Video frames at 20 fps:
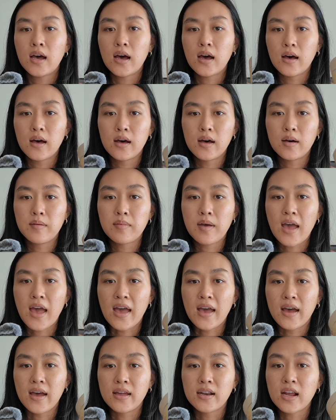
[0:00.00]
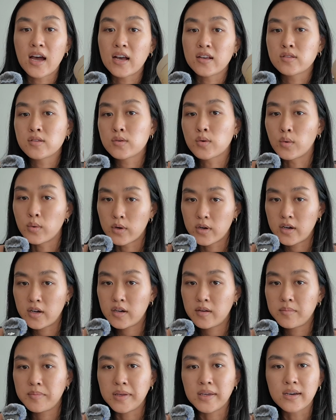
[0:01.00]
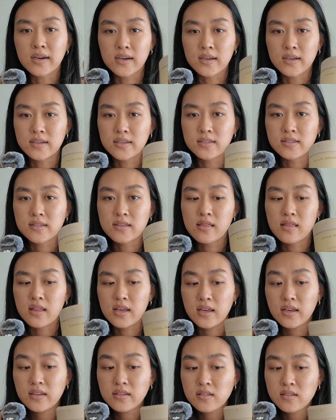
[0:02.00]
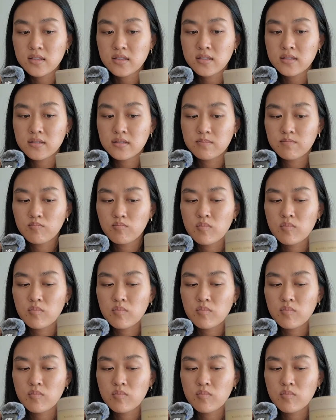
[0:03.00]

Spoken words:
And I scored because this